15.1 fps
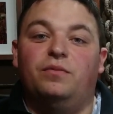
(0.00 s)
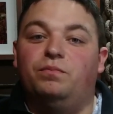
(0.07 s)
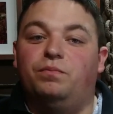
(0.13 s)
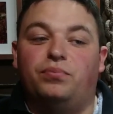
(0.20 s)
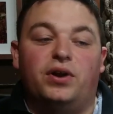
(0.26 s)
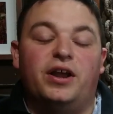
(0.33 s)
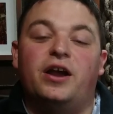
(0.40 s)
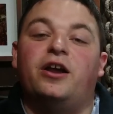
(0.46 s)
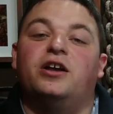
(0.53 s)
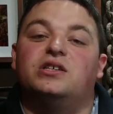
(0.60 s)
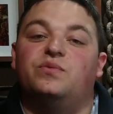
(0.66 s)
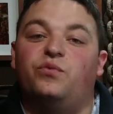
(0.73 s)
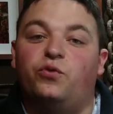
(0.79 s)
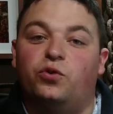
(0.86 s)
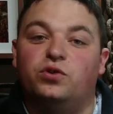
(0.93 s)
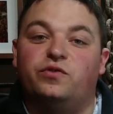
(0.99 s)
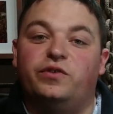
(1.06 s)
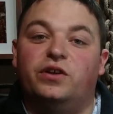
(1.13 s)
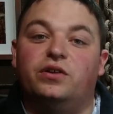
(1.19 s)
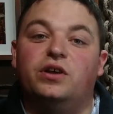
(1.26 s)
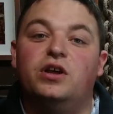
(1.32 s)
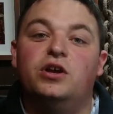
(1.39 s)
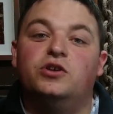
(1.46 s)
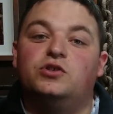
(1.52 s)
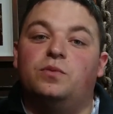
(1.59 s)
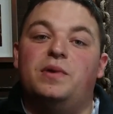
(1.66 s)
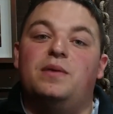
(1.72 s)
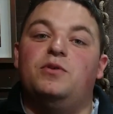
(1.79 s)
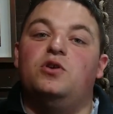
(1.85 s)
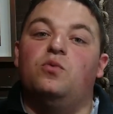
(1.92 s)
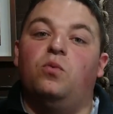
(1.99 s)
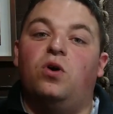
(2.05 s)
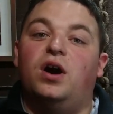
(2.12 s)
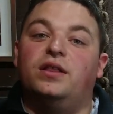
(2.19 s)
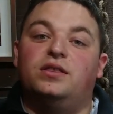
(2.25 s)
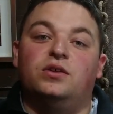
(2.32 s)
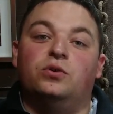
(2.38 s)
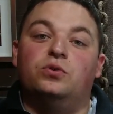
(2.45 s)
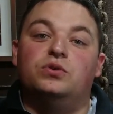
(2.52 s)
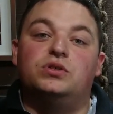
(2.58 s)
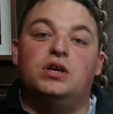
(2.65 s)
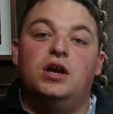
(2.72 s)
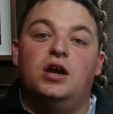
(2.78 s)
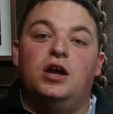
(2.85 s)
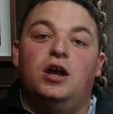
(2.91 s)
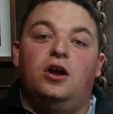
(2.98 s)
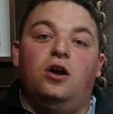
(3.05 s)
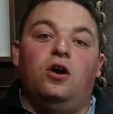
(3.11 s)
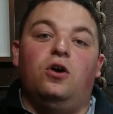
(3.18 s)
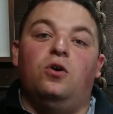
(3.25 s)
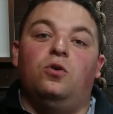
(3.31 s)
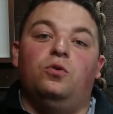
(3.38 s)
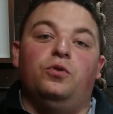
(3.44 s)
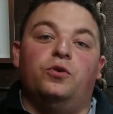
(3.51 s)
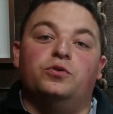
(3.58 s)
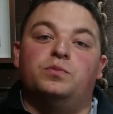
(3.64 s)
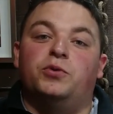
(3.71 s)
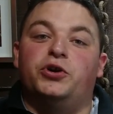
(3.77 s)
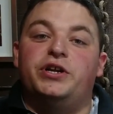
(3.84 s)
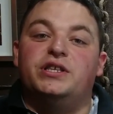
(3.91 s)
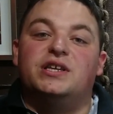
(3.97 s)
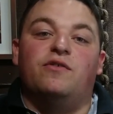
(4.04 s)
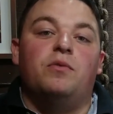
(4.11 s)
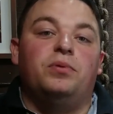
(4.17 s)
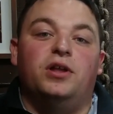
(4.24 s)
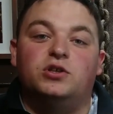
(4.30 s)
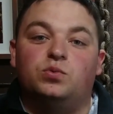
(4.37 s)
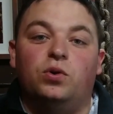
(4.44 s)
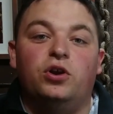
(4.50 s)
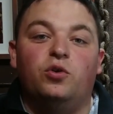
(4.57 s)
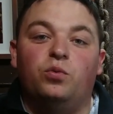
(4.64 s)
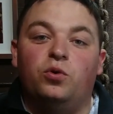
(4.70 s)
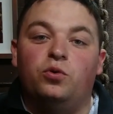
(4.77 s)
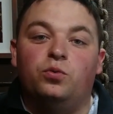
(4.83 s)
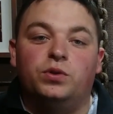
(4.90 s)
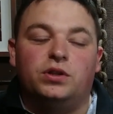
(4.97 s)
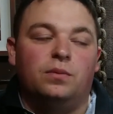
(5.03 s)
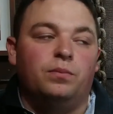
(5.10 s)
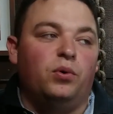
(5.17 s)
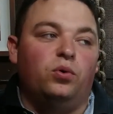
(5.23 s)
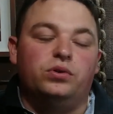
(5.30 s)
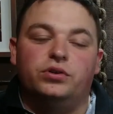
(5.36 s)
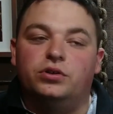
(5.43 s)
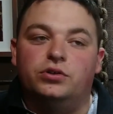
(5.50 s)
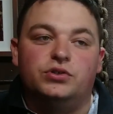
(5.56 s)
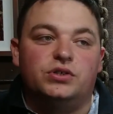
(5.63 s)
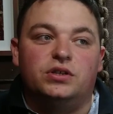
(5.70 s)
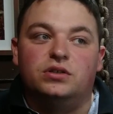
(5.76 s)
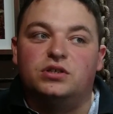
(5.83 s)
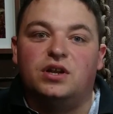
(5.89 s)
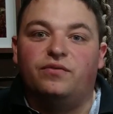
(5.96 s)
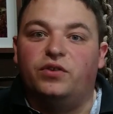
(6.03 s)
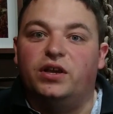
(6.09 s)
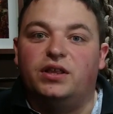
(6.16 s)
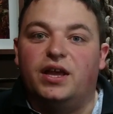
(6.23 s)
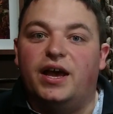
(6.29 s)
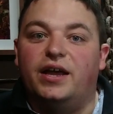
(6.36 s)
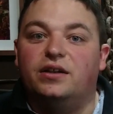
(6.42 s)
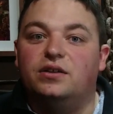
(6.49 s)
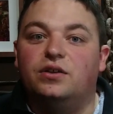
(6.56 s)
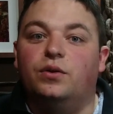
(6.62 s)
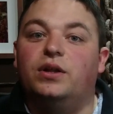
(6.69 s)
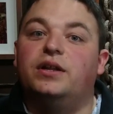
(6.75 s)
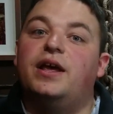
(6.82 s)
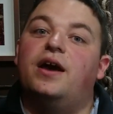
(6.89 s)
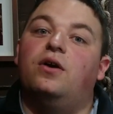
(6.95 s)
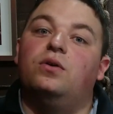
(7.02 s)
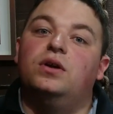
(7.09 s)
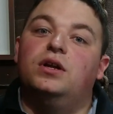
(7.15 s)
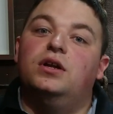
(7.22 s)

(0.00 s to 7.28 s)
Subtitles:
bring a custom force field, so maybe you want those Marines have a +1 to wound with their bolters and stuff like that. Well, now